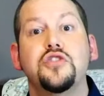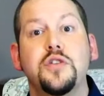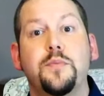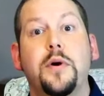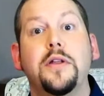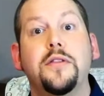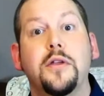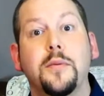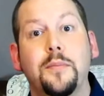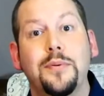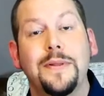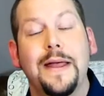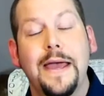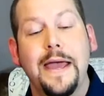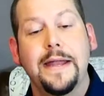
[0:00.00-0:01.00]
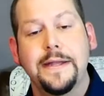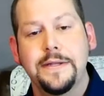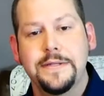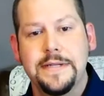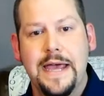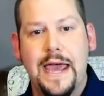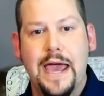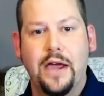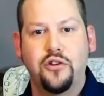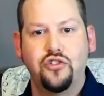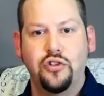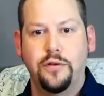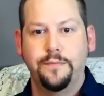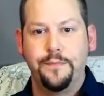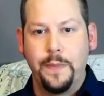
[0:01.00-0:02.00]
to put their plan into
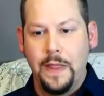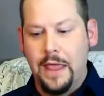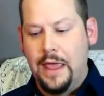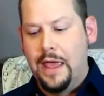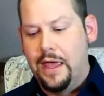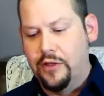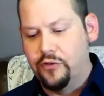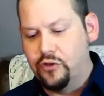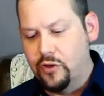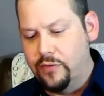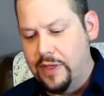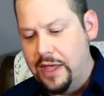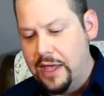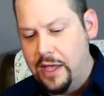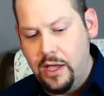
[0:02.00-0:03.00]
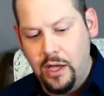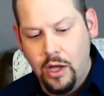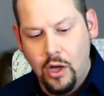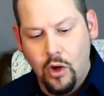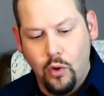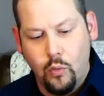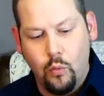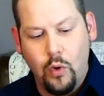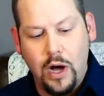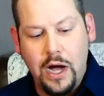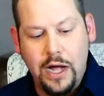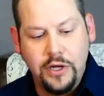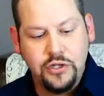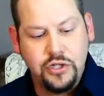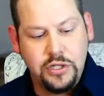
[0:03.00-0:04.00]
action. And so they
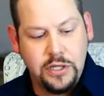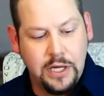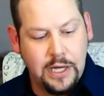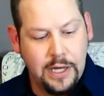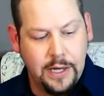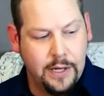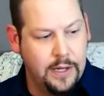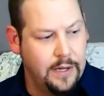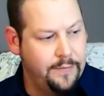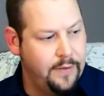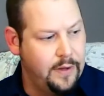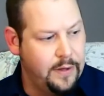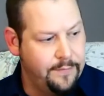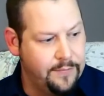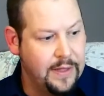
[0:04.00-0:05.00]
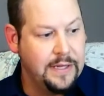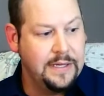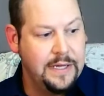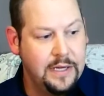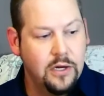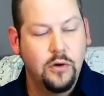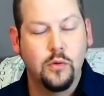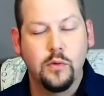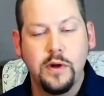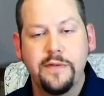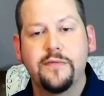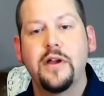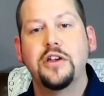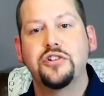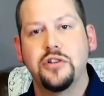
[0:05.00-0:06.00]
watched, if they needed a
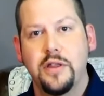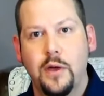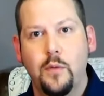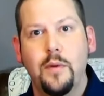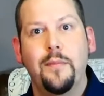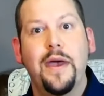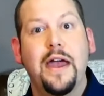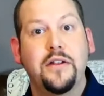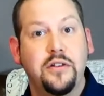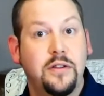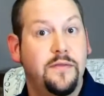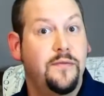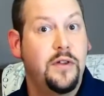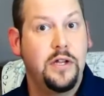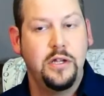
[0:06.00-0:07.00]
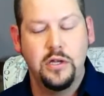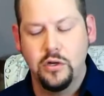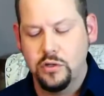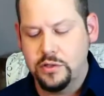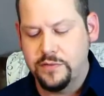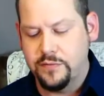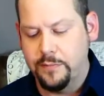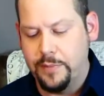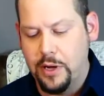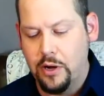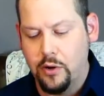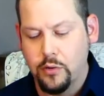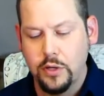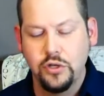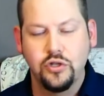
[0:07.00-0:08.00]
refresher, they went back to the videos from
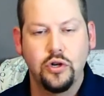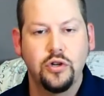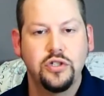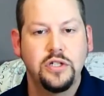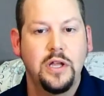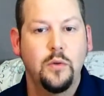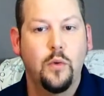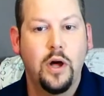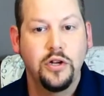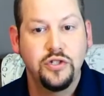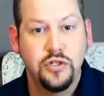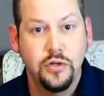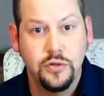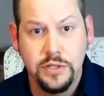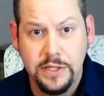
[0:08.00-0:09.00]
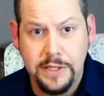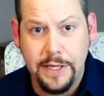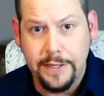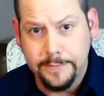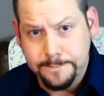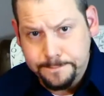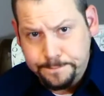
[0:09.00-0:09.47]
Peregrine Church and they watched those again.